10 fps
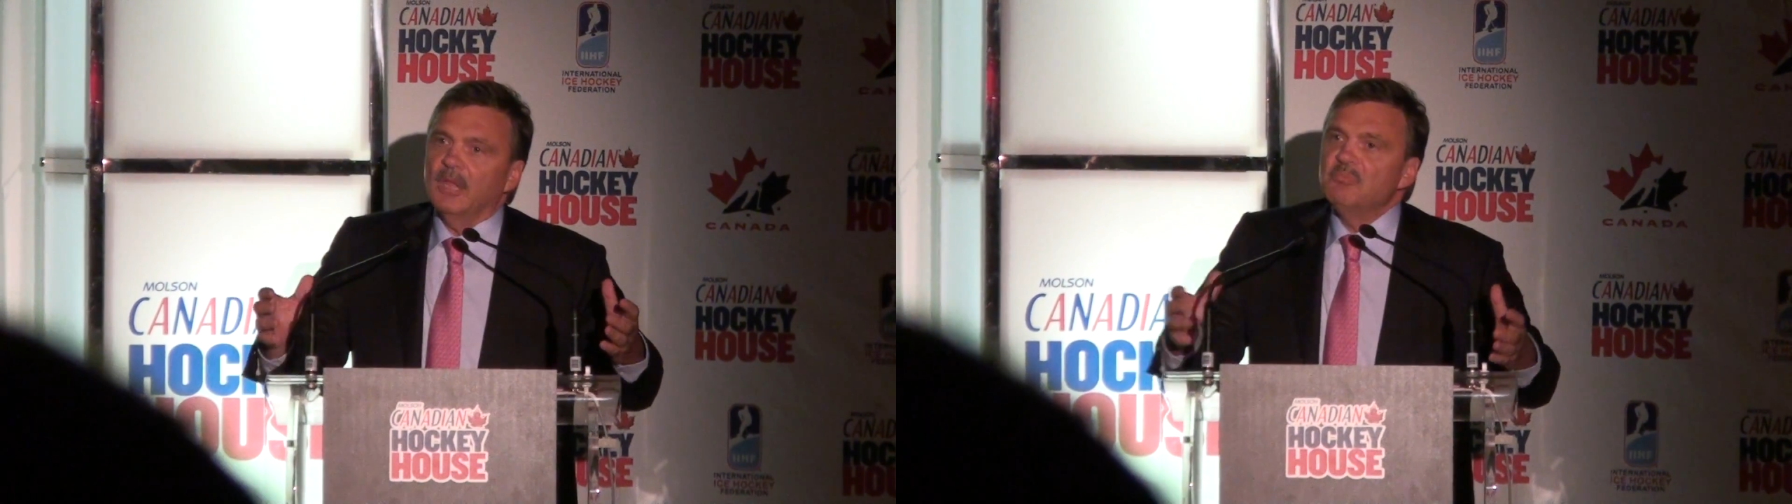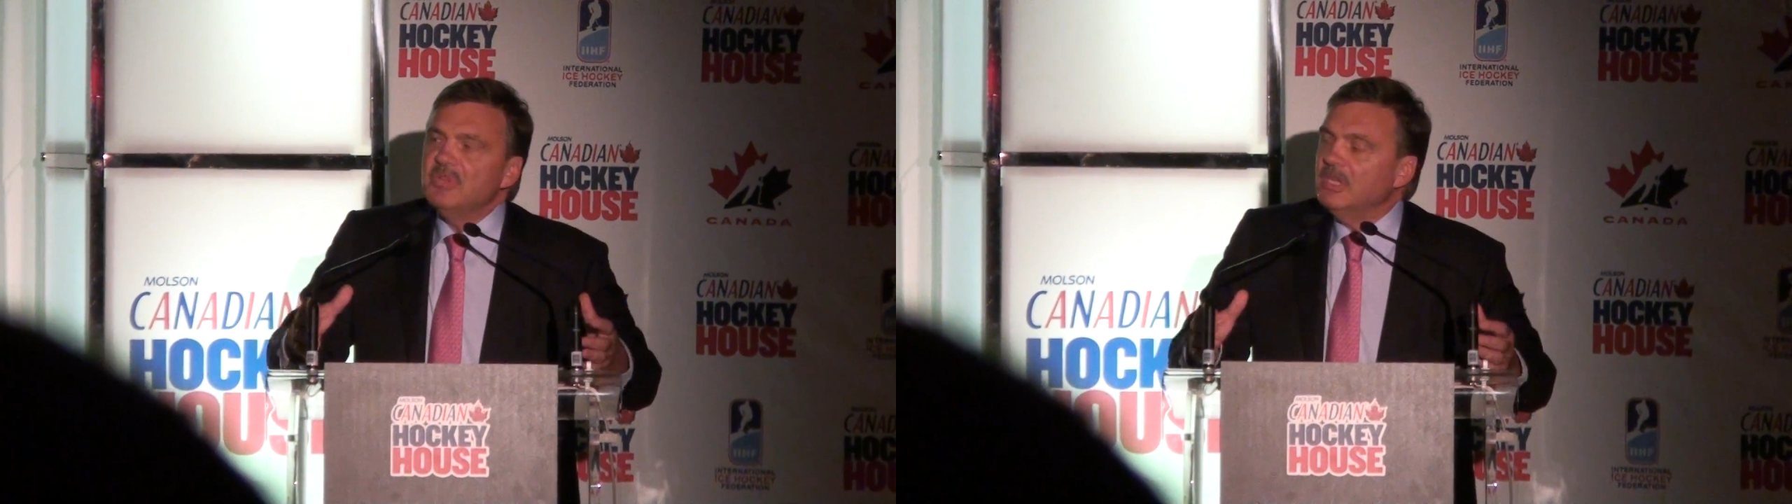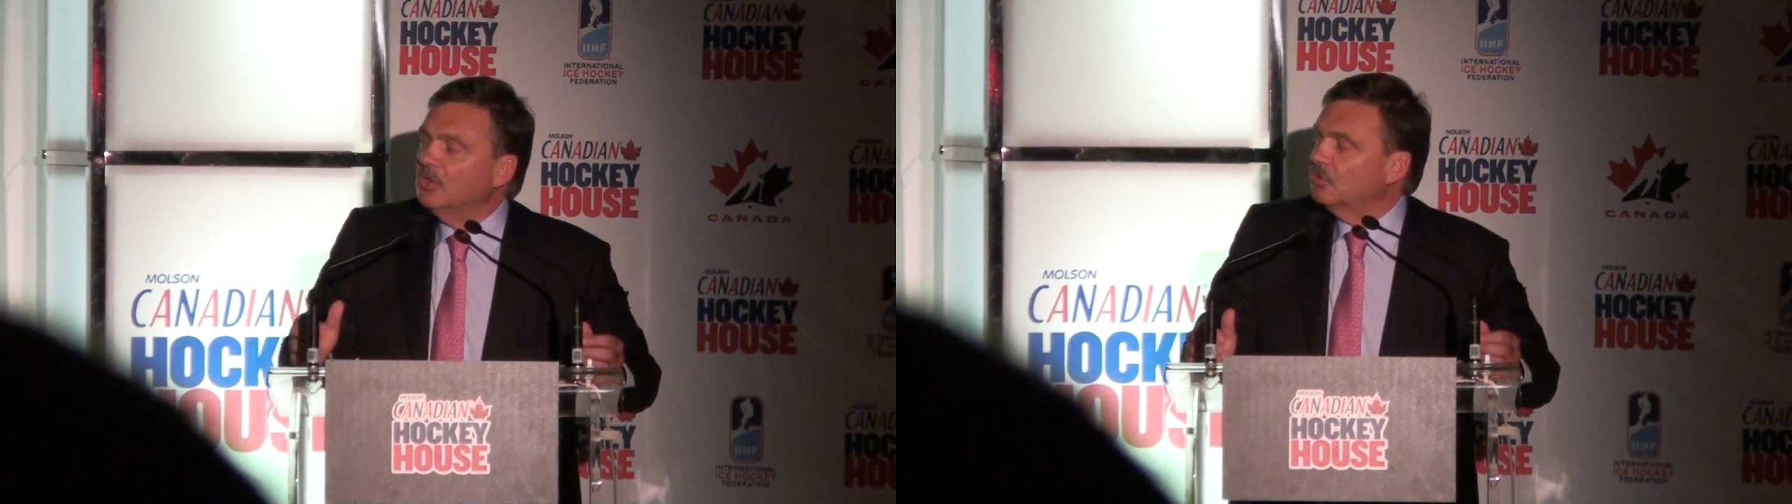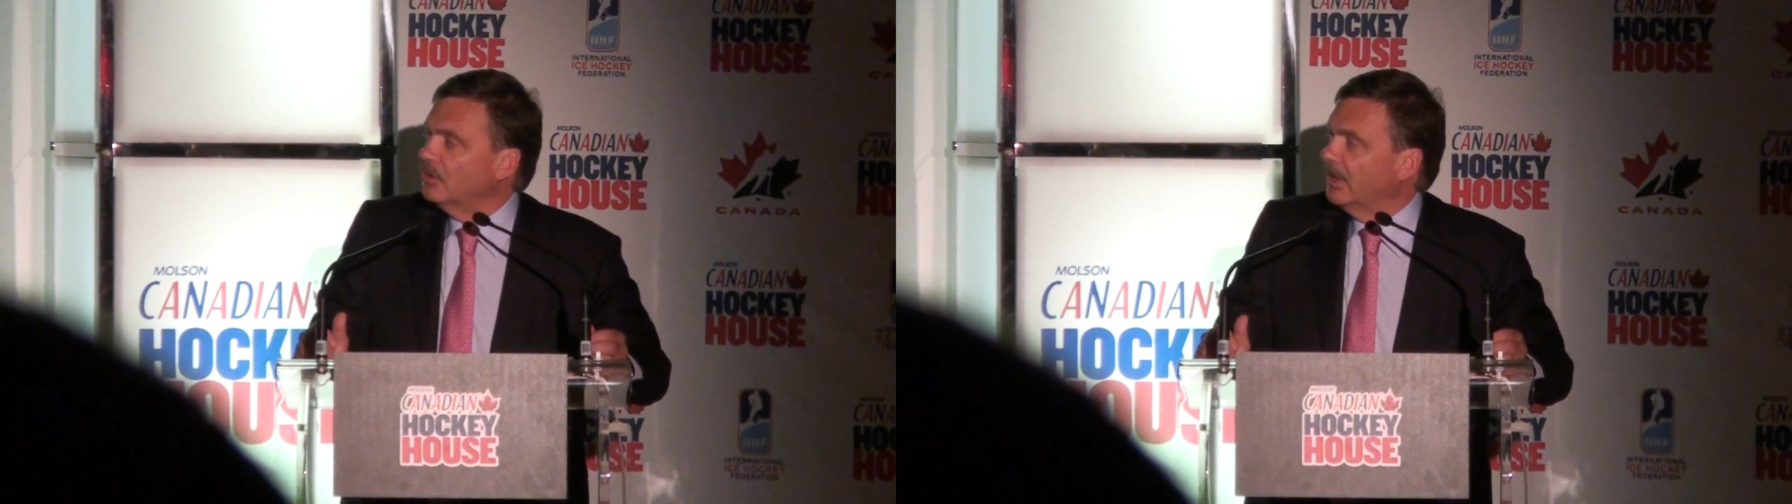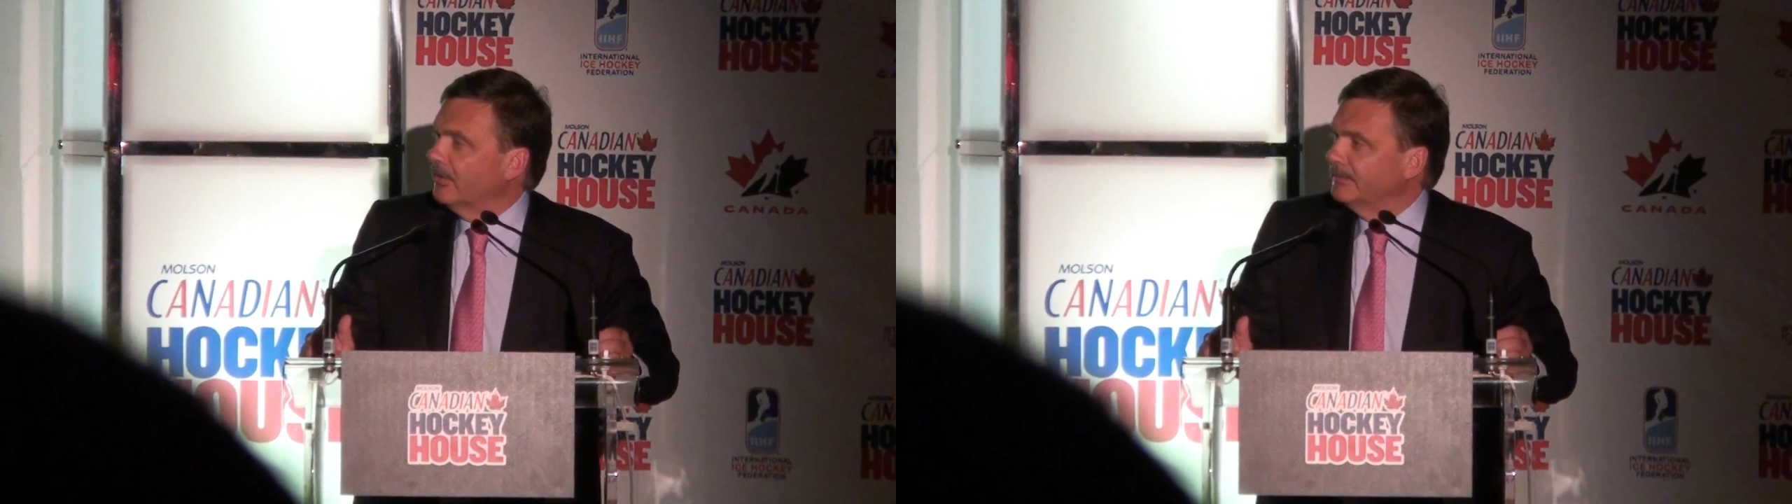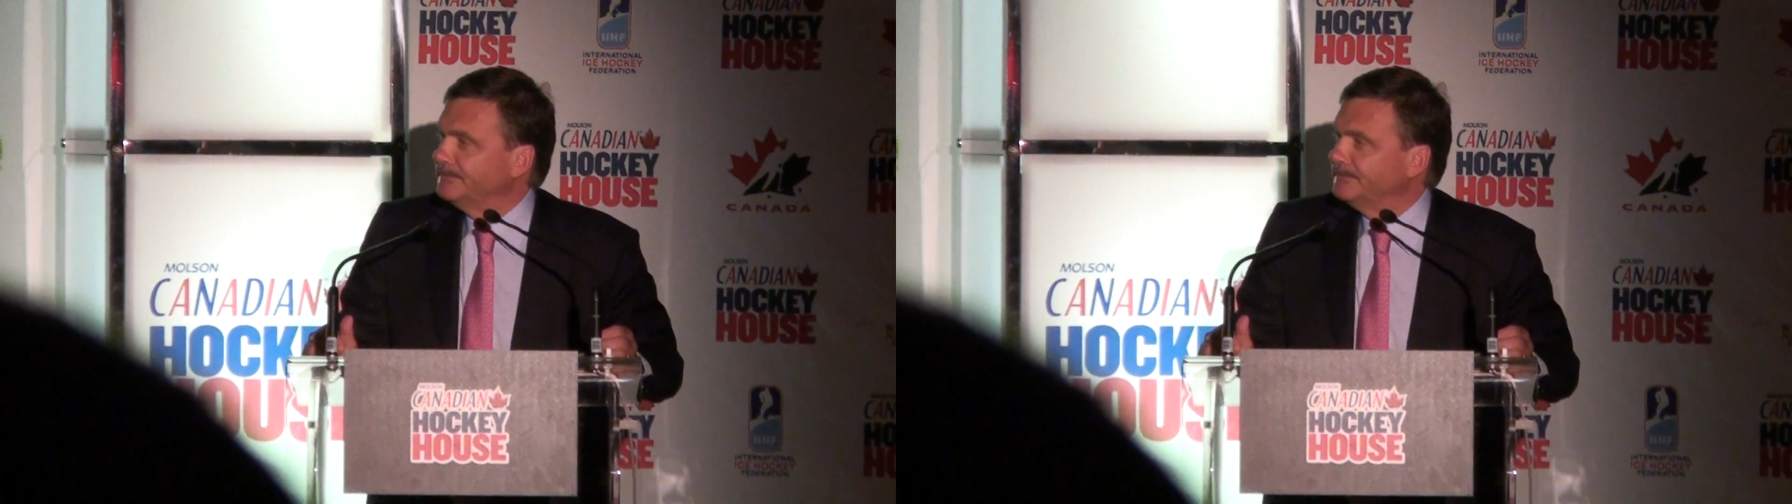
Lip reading: and being together.